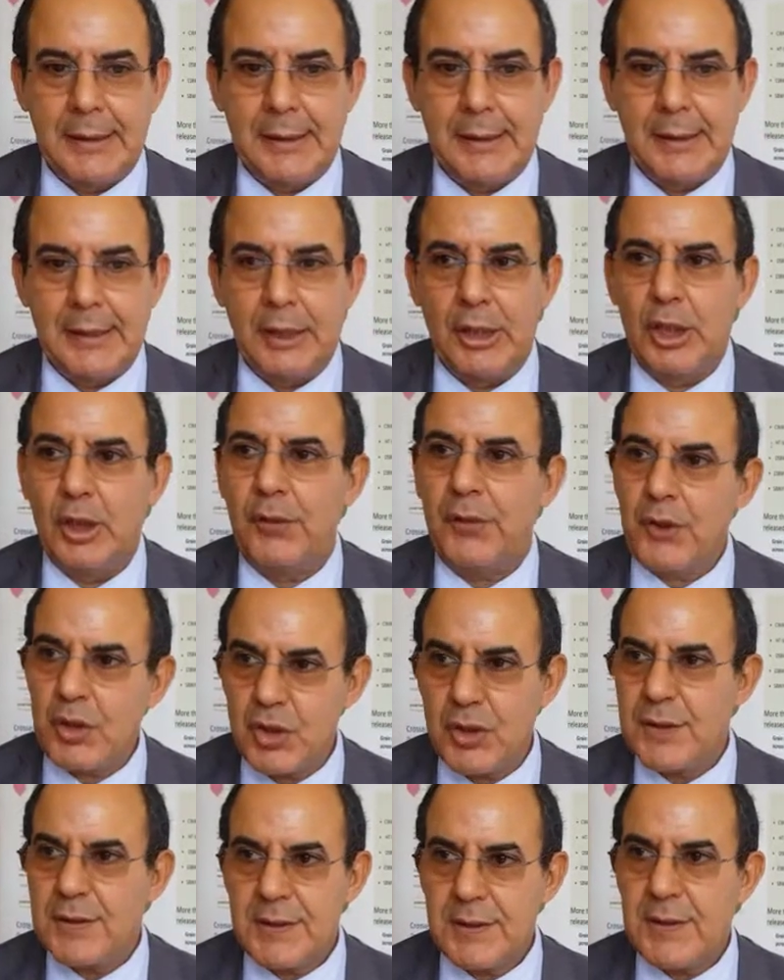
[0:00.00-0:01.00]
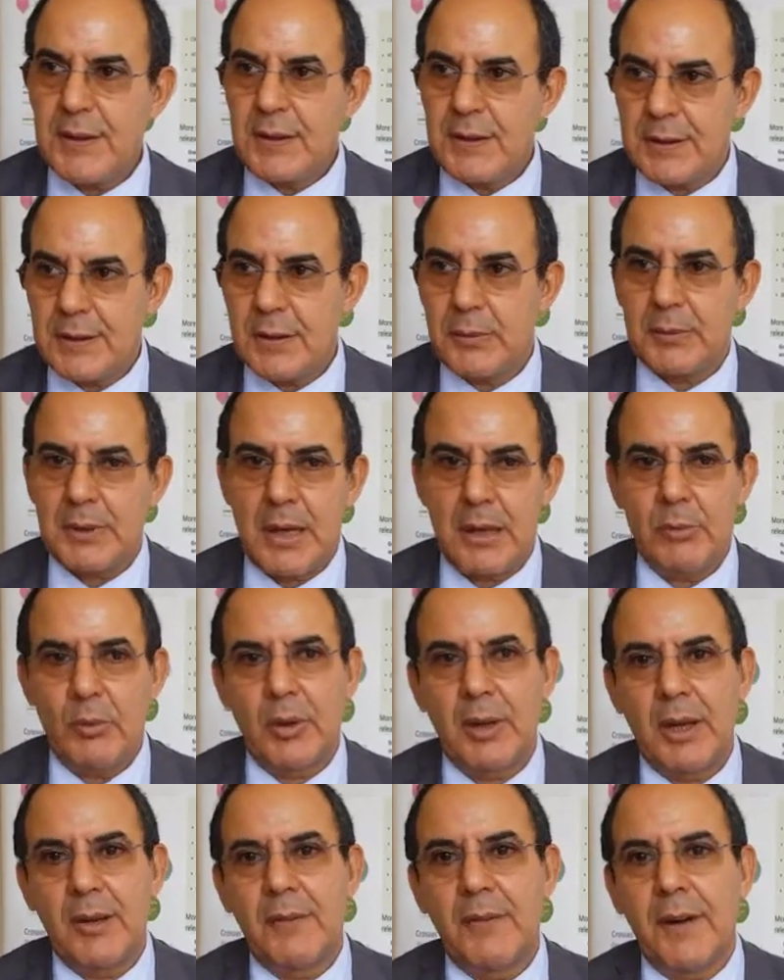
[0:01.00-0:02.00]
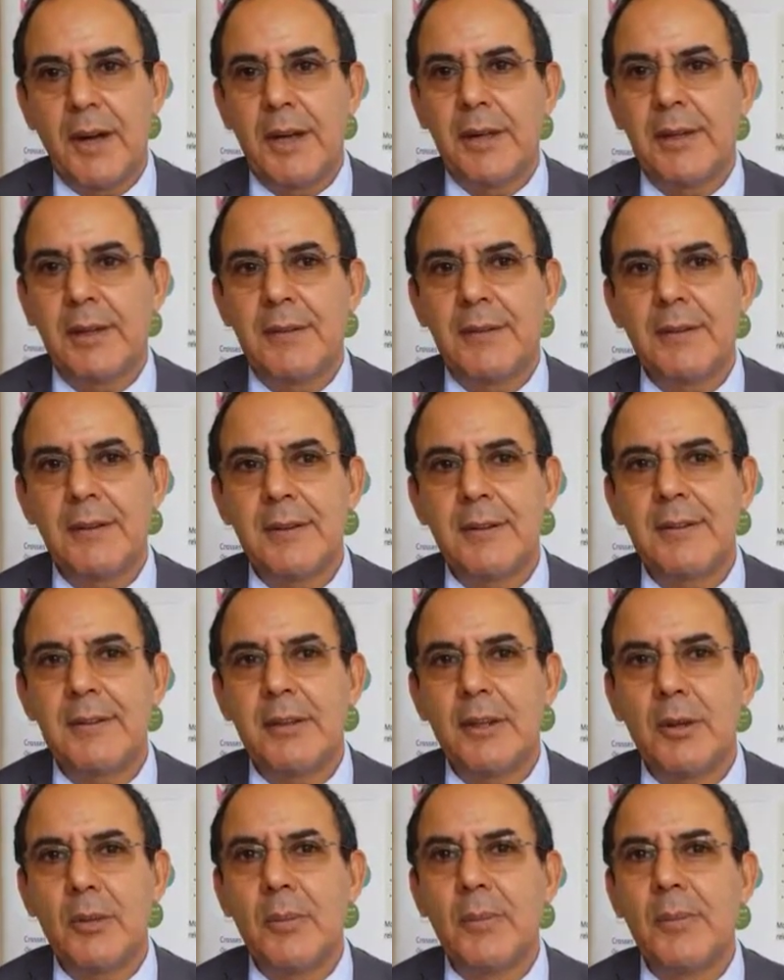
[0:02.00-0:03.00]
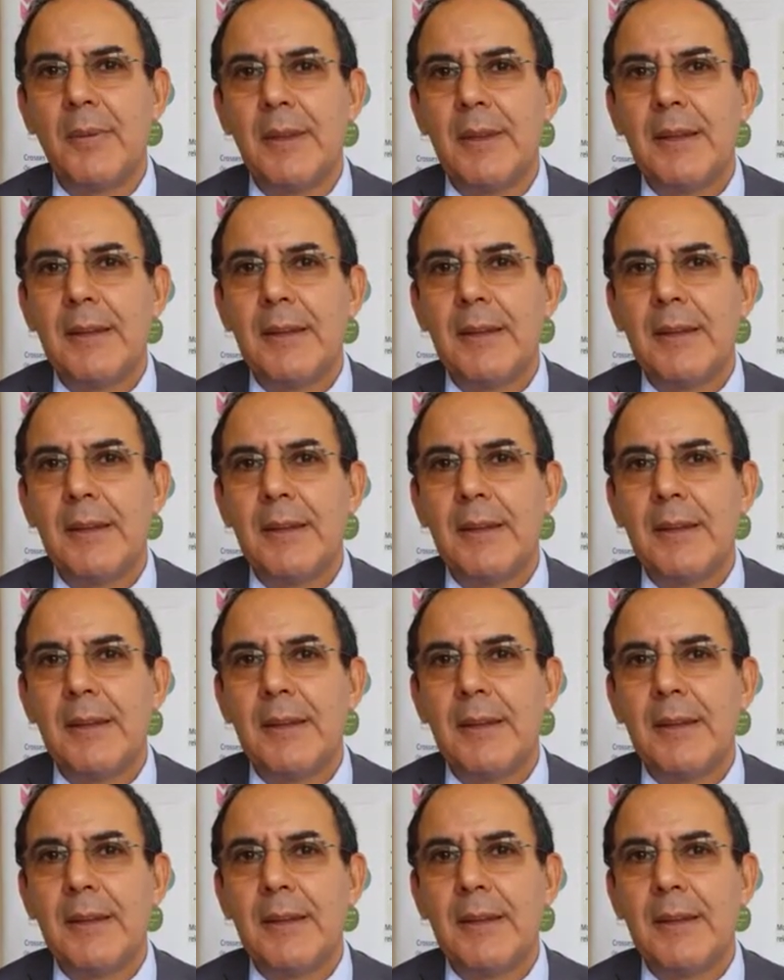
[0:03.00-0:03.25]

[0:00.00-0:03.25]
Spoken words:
inefficiencies sometimes we can find in the system.